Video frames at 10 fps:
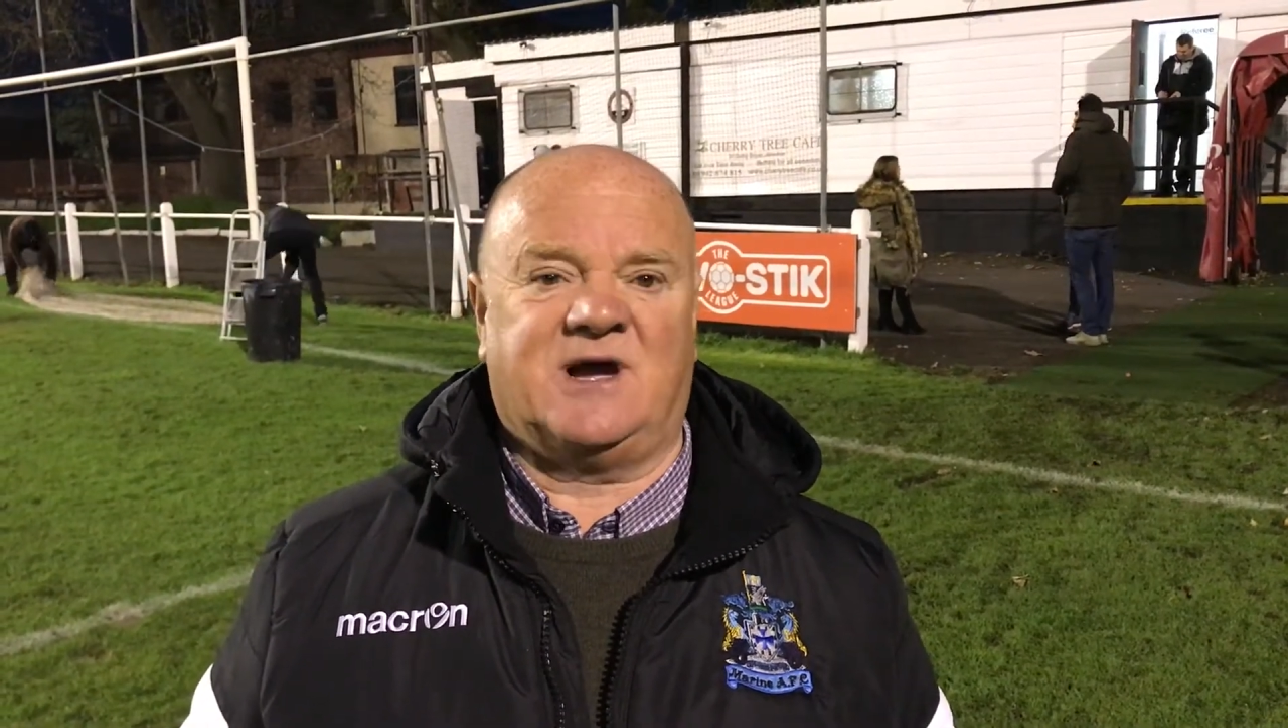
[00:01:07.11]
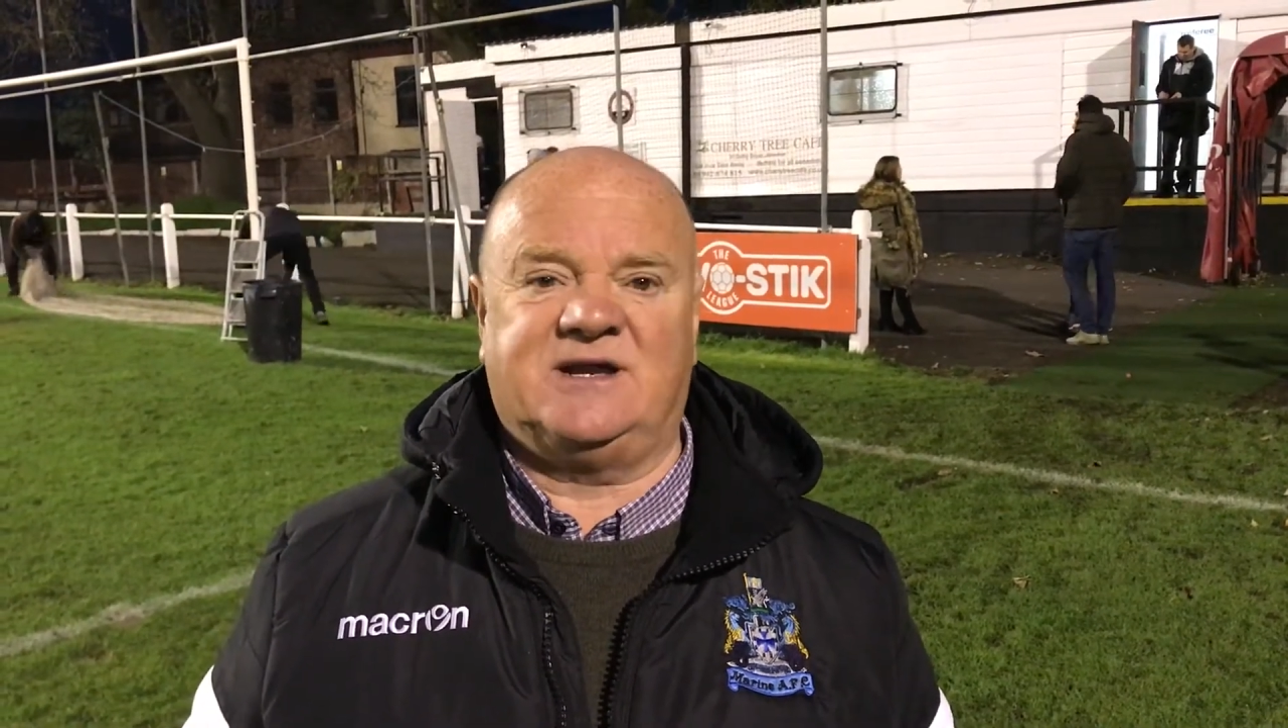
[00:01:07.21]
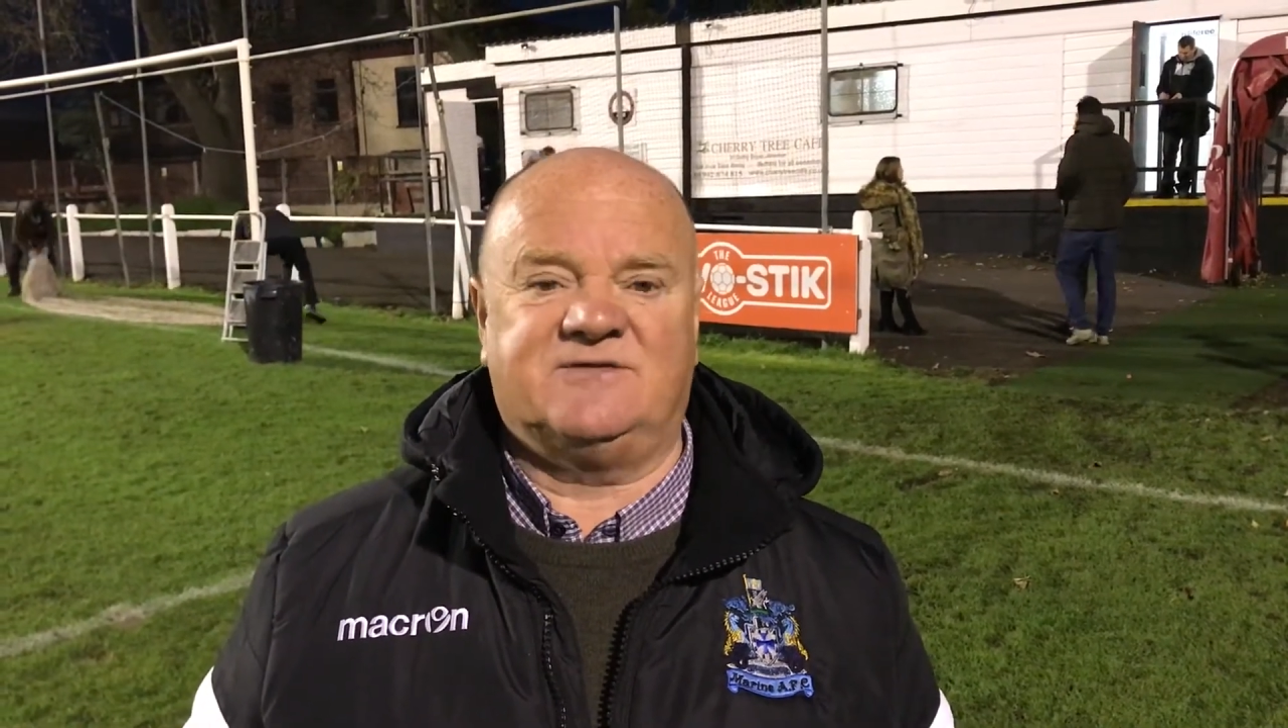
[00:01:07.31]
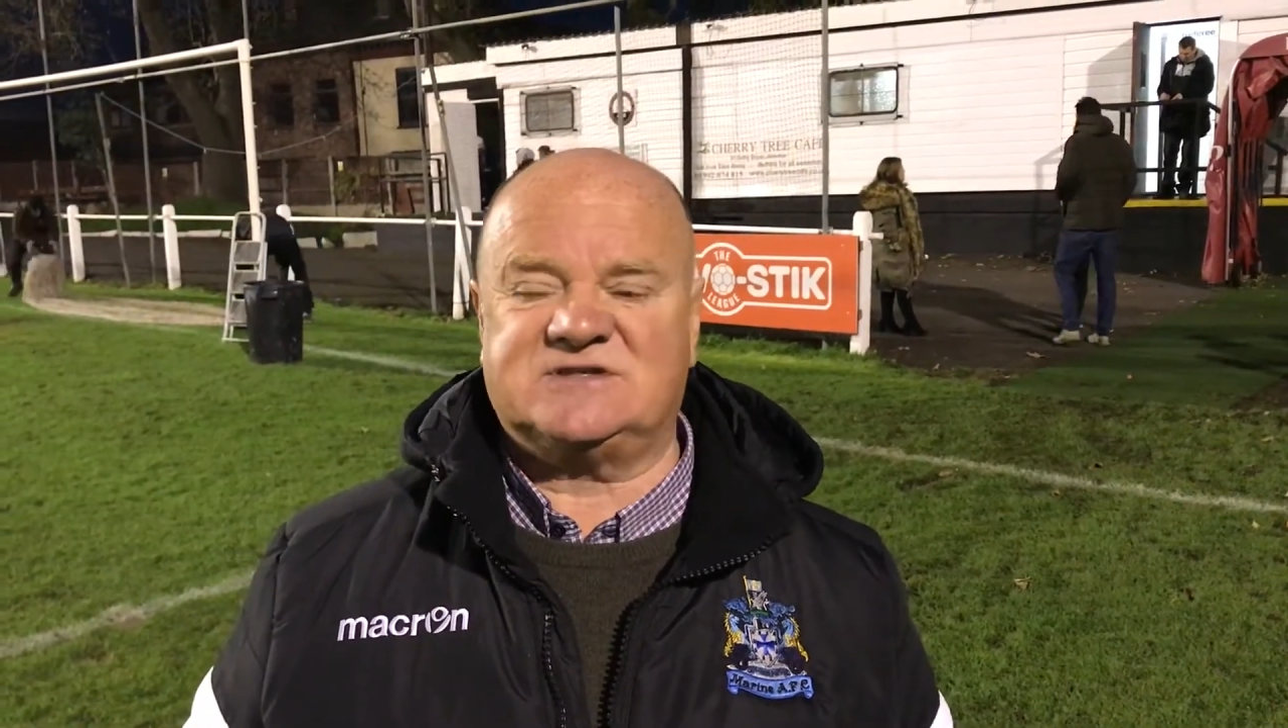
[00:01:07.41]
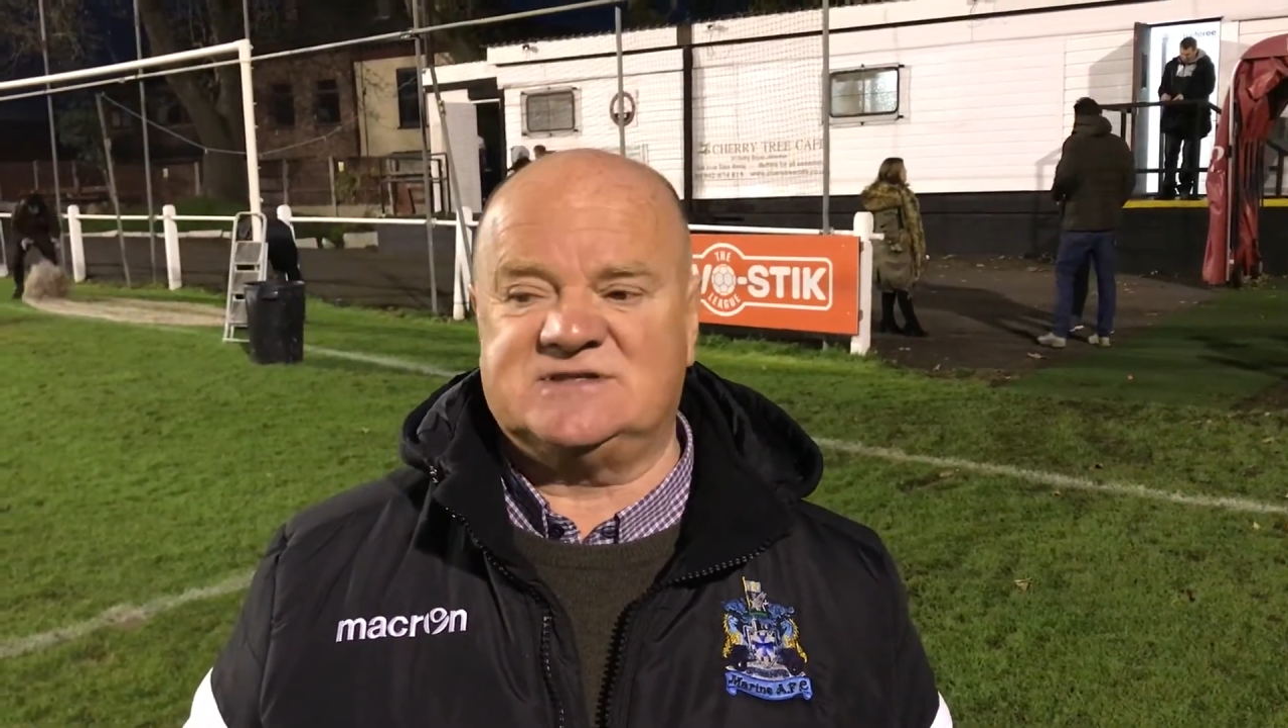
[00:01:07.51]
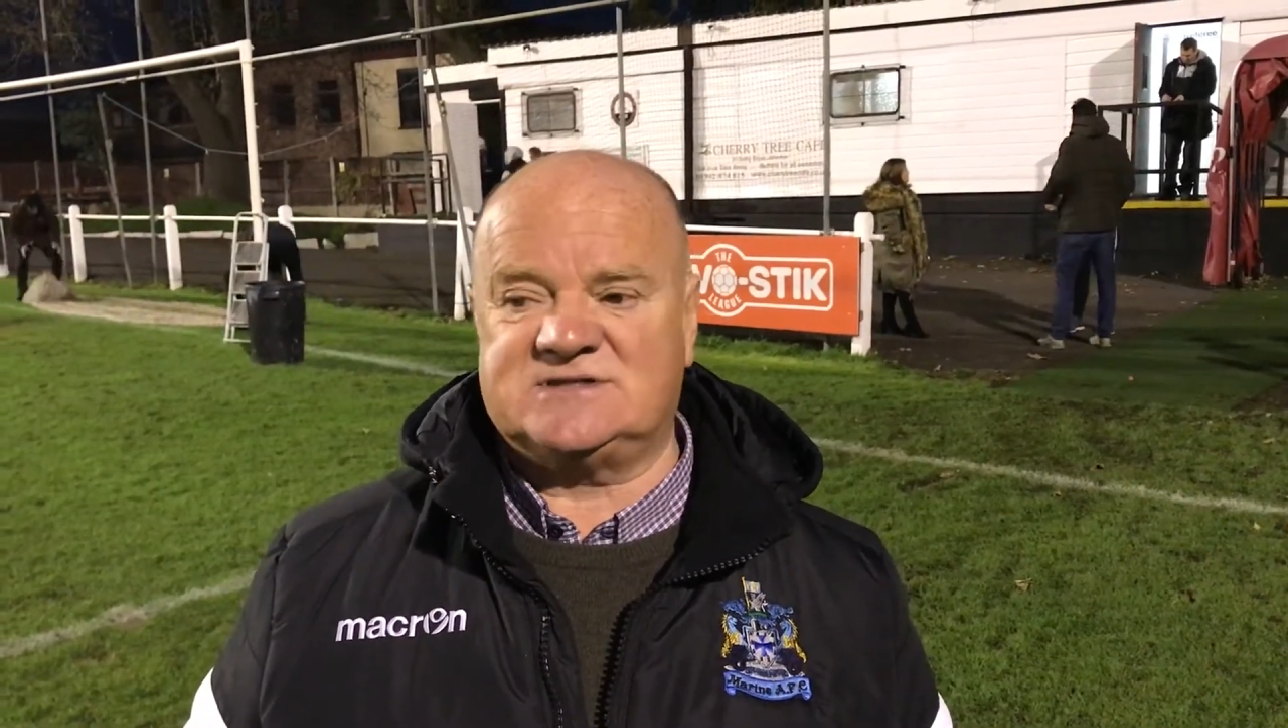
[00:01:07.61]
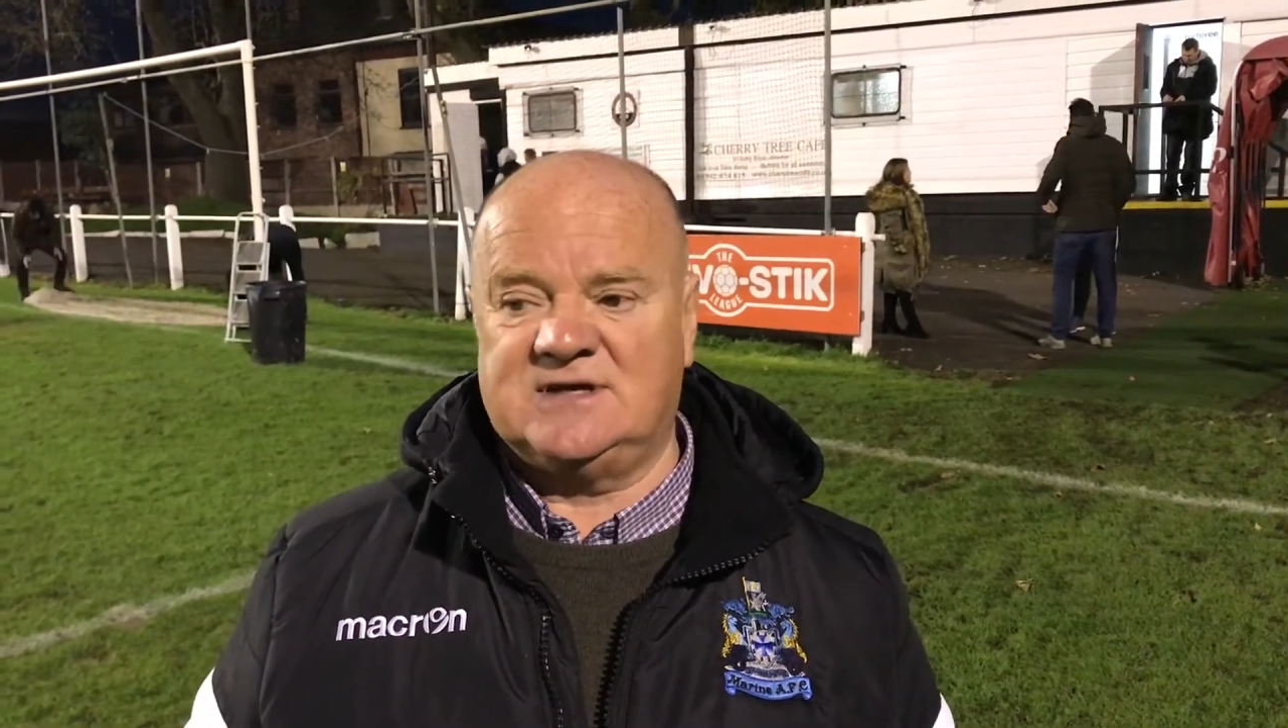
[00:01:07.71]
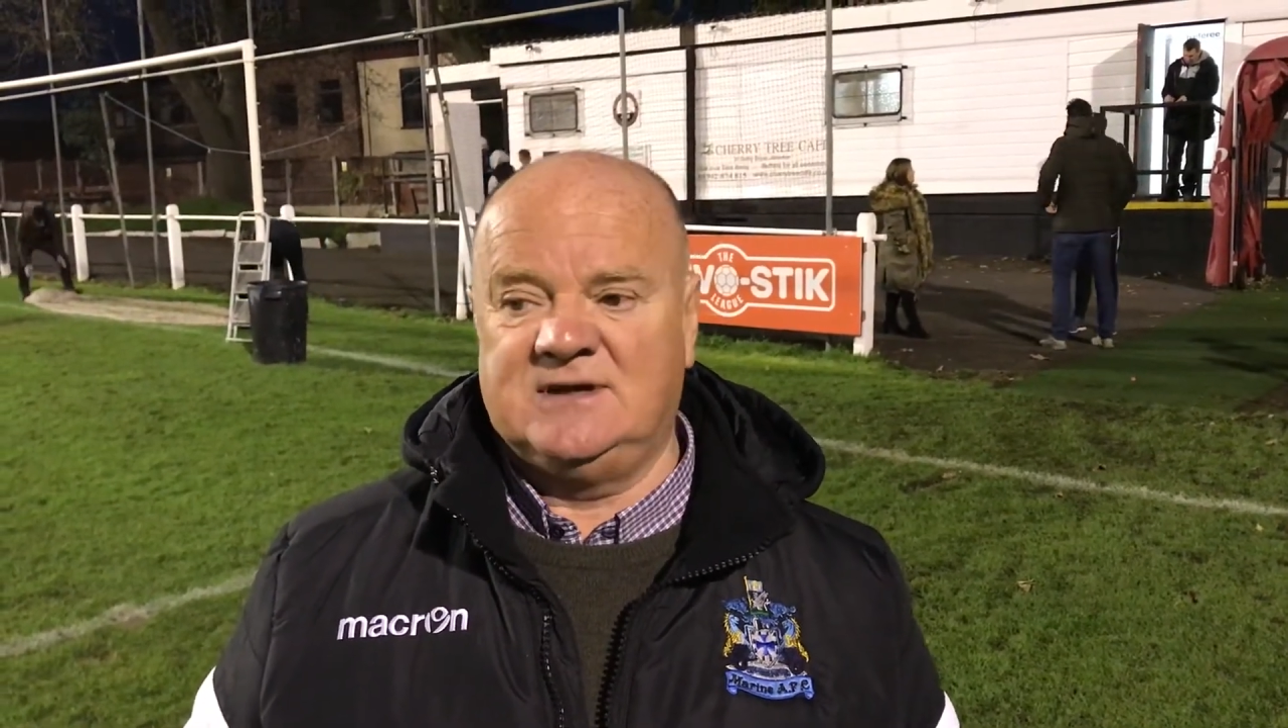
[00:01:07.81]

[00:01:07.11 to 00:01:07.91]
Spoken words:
magnificent.